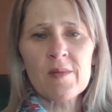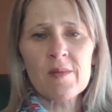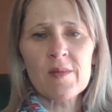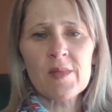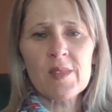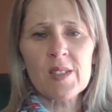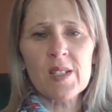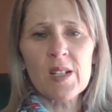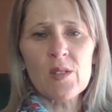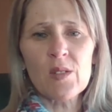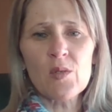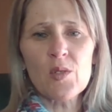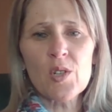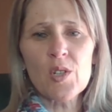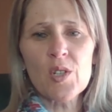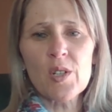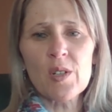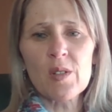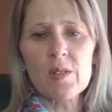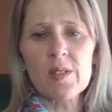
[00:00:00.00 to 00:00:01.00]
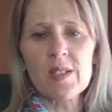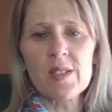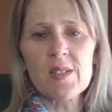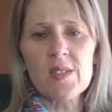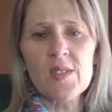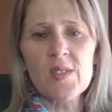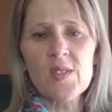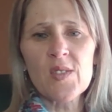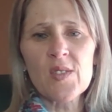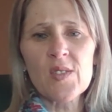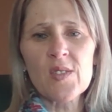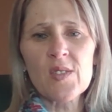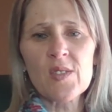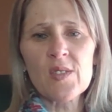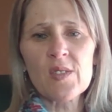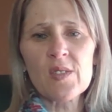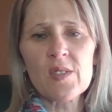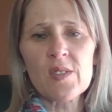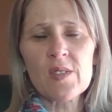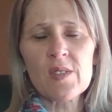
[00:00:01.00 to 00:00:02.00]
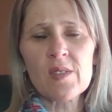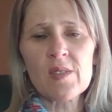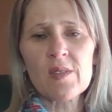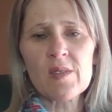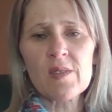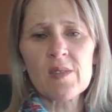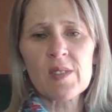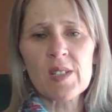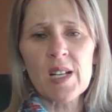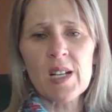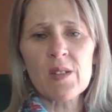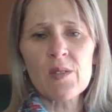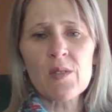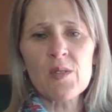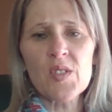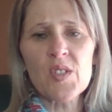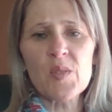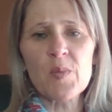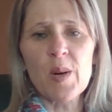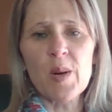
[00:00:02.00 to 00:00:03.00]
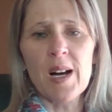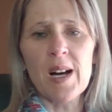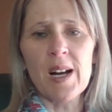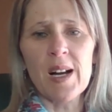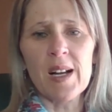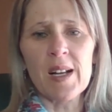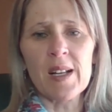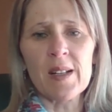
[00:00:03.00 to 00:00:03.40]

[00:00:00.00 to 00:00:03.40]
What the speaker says: down your shoulders, down your spine,